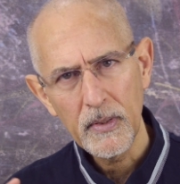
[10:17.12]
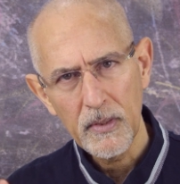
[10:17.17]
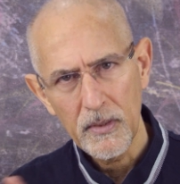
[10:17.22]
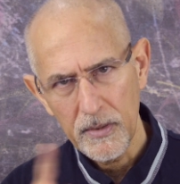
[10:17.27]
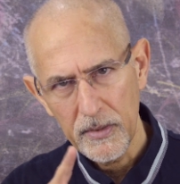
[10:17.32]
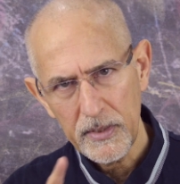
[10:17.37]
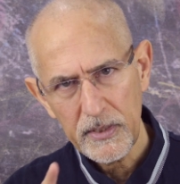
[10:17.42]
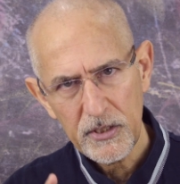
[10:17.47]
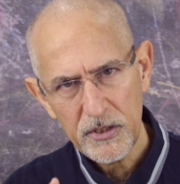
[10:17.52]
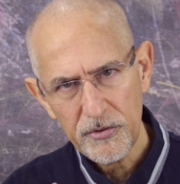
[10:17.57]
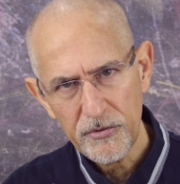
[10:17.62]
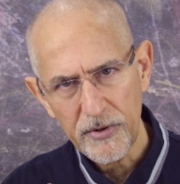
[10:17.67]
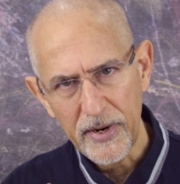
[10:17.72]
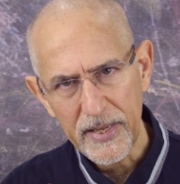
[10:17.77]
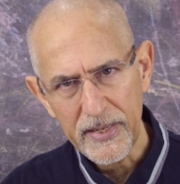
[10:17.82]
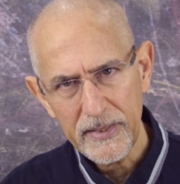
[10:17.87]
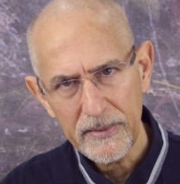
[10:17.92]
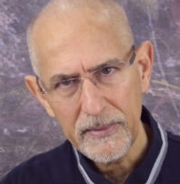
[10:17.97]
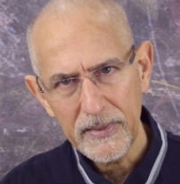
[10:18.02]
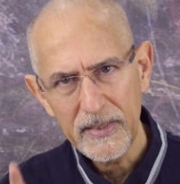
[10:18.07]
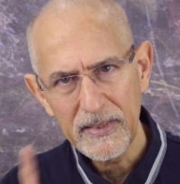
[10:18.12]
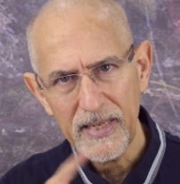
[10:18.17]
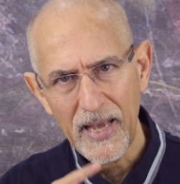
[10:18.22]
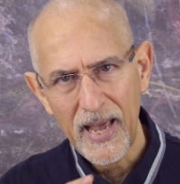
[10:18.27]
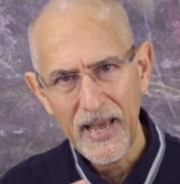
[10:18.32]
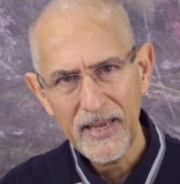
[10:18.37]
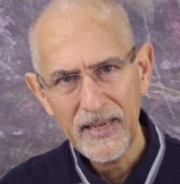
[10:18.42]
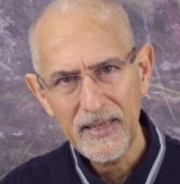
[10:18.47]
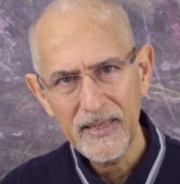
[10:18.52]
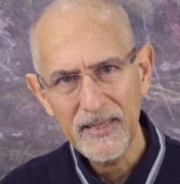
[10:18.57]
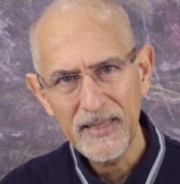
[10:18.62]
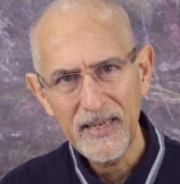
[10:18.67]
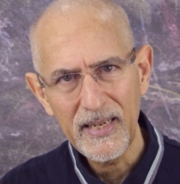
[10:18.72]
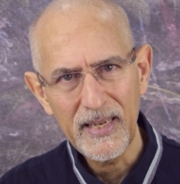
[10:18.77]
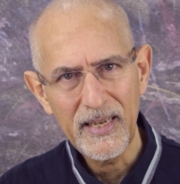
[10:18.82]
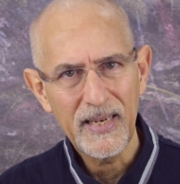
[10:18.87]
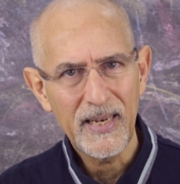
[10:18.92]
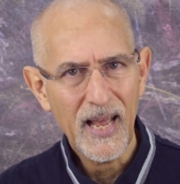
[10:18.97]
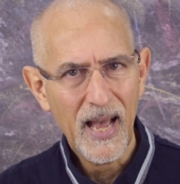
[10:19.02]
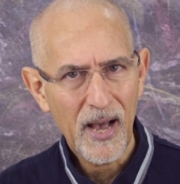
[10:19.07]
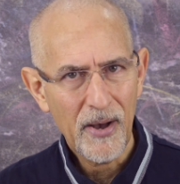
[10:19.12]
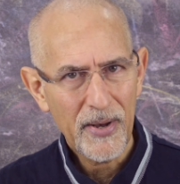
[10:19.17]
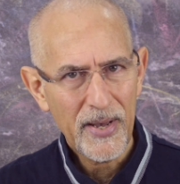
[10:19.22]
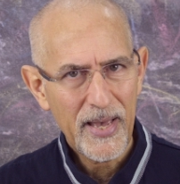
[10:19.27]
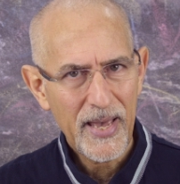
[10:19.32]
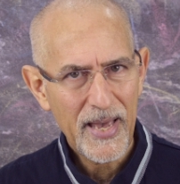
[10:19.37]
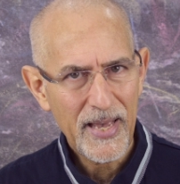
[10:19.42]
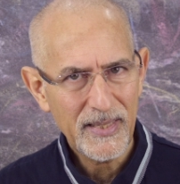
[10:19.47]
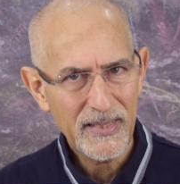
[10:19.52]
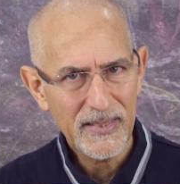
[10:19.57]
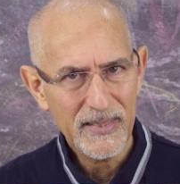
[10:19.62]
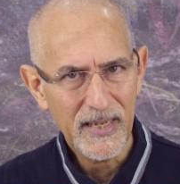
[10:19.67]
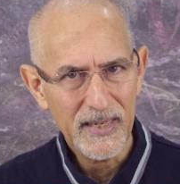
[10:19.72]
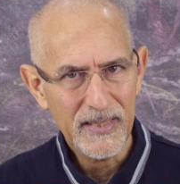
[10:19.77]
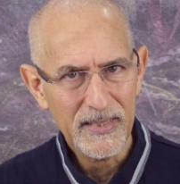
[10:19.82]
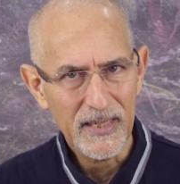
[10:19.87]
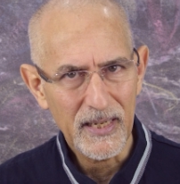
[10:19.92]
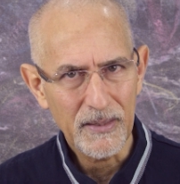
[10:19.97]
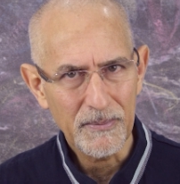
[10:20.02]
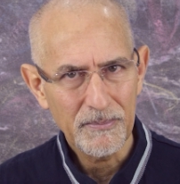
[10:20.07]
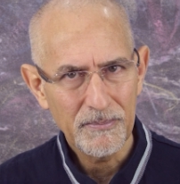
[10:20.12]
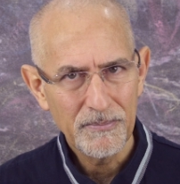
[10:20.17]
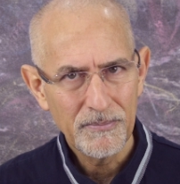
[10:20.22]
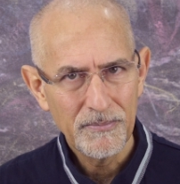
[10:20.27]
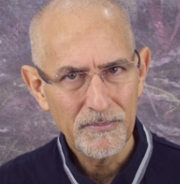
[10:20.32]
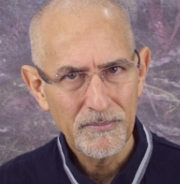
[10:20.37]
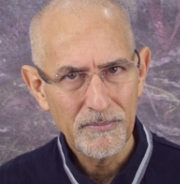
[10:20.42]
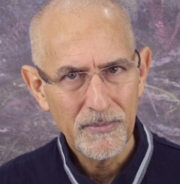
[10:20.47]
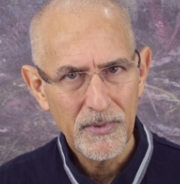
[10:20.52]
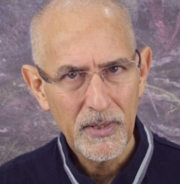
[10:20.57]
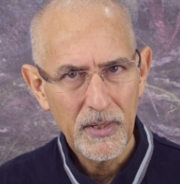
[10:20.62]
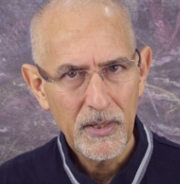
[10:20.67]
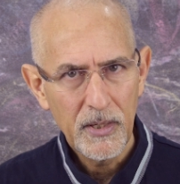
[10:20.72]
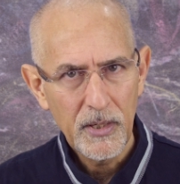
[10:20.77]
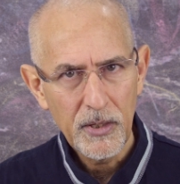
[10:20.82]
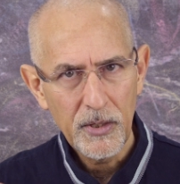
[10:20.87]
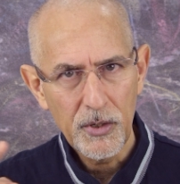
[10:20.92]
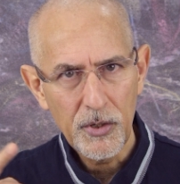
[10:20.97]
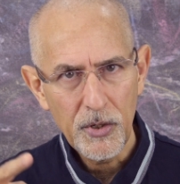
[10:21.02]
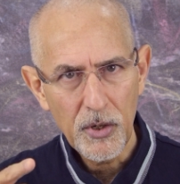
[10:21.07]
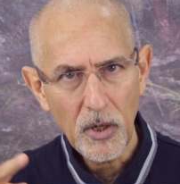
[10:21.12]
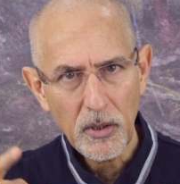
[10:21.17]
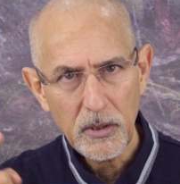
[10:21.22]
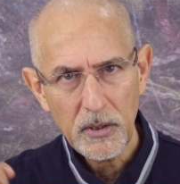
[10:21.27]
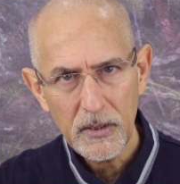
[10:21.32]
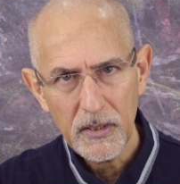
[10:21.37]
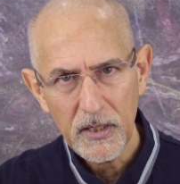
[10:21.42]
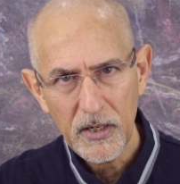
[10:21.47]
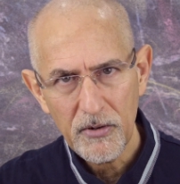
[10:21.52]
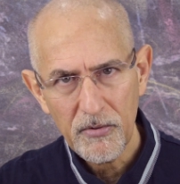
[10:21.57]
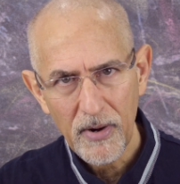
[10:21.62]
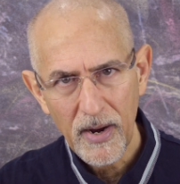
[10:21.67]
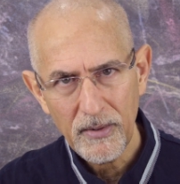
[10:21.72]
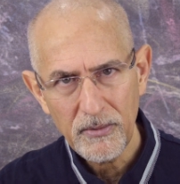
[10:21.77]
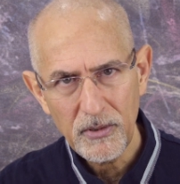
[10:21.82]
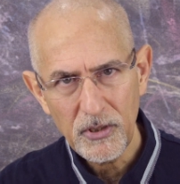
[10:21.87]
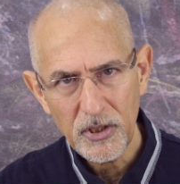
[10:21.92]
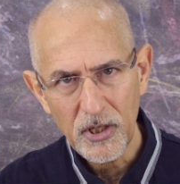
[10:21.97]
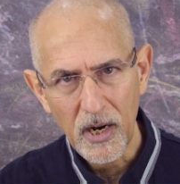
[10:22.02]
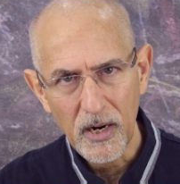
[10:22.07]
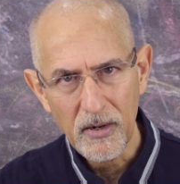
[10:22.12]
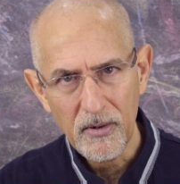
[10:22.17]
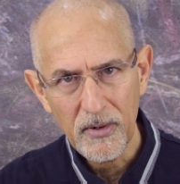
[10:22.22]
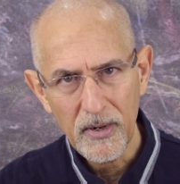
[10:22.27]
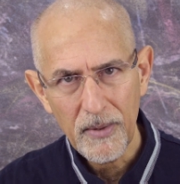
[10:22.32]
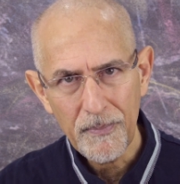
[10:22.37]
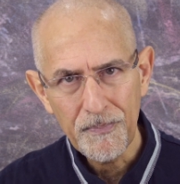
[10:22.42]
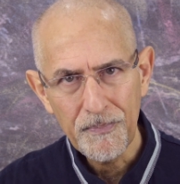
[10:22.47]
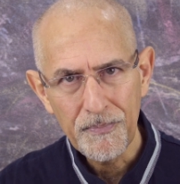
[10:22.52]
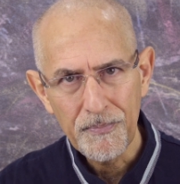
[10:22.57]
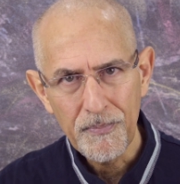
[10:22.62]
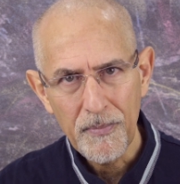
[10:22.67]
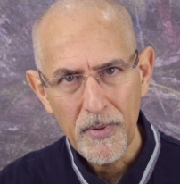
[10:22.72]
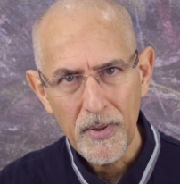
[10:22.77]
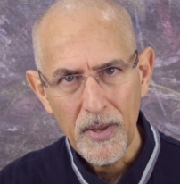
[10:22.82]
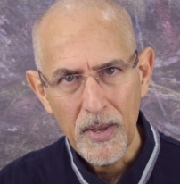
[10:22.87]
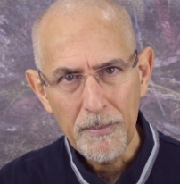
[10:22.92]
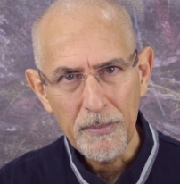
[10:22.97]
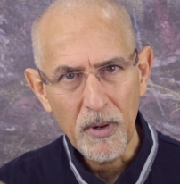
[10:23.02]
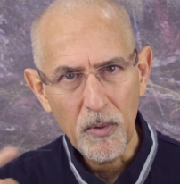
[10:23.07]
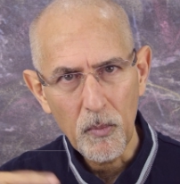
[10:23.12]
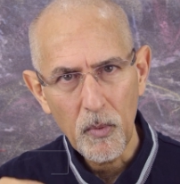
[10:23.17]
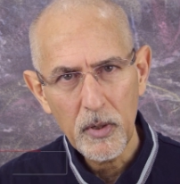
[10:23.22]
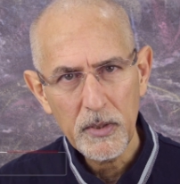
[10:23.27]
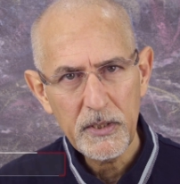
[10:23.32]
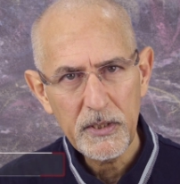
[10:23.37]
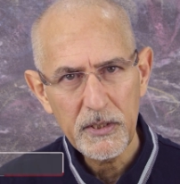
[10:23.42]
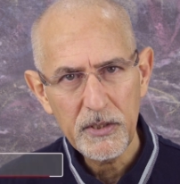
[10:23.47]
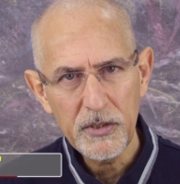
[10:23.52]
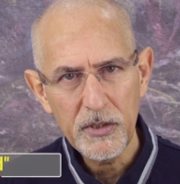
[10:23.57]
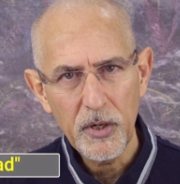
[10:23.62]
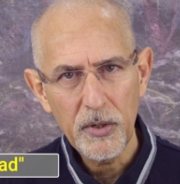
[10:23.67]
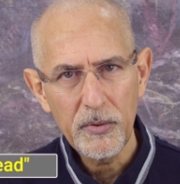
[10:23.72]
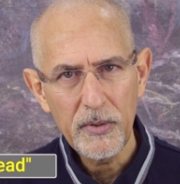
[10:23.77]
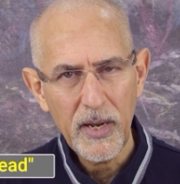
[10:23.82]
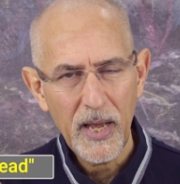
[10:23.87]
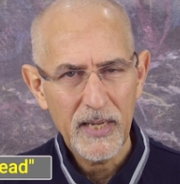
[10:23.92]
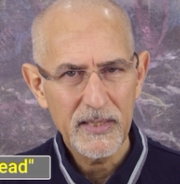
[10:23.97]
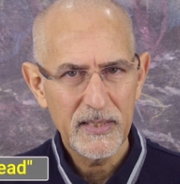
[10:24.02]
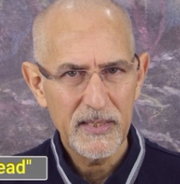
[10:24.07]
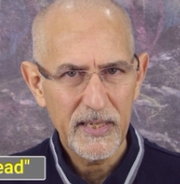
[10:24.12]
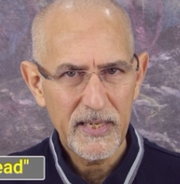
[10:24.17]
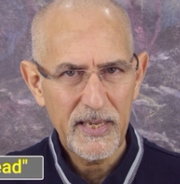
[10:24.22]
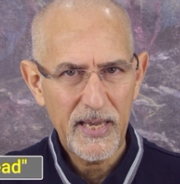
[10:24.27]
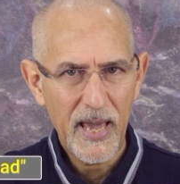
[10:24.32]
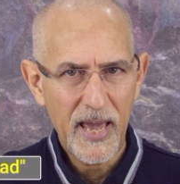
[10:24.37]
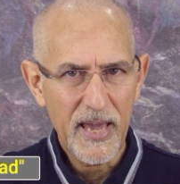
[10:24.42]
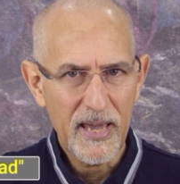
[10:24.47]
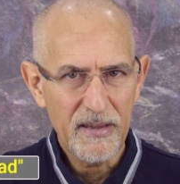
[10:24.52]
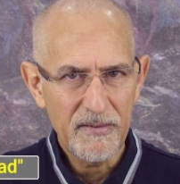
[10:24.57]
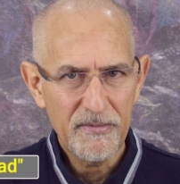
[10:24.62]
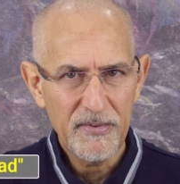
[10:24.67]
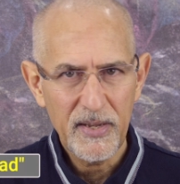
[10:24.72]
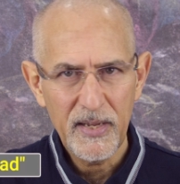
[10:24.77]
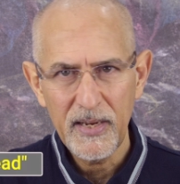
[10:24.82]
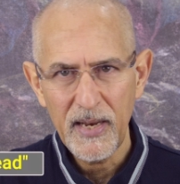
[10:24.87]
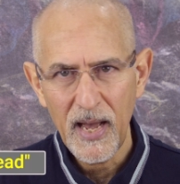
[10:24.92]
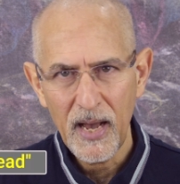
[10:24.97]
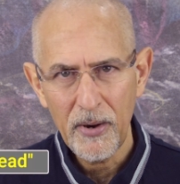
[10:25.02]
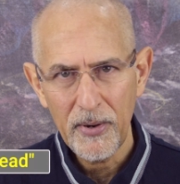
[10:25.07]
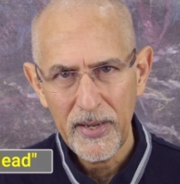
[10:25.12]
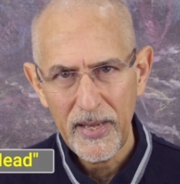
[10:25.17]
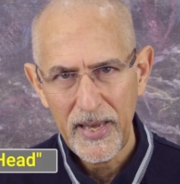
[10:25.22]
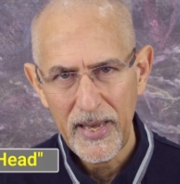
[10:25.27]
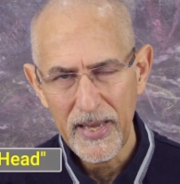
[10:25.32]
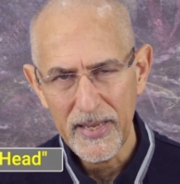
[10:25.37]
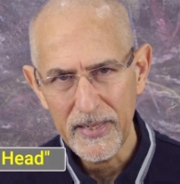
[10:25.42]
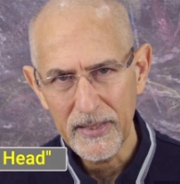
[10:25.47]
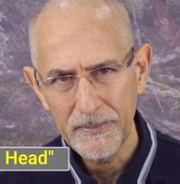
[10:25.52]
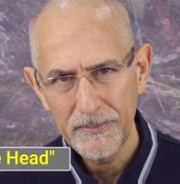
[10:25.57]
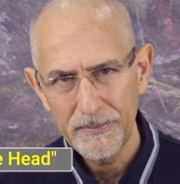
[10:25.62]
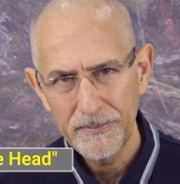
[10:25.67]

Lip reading: This thread is anchored in our head center, not the crown chakra, but what is known as the cave in our head.